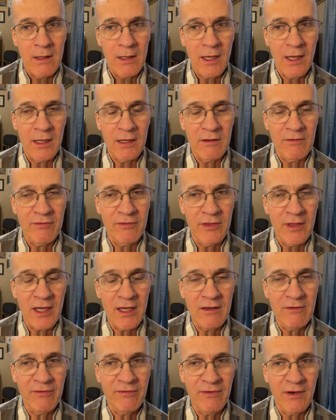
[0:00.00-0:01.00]
And if
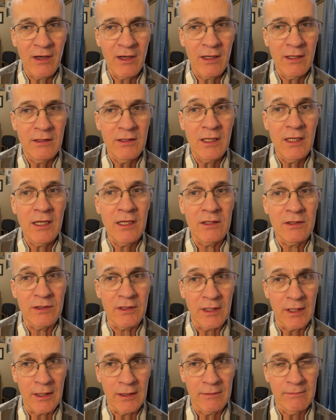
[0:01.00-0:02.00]
they find
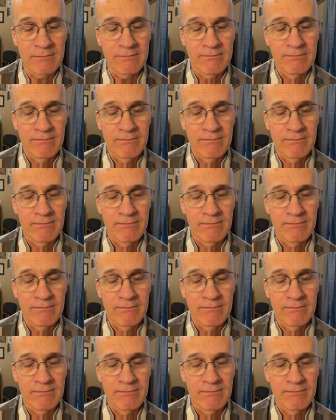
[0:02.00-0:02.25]
anything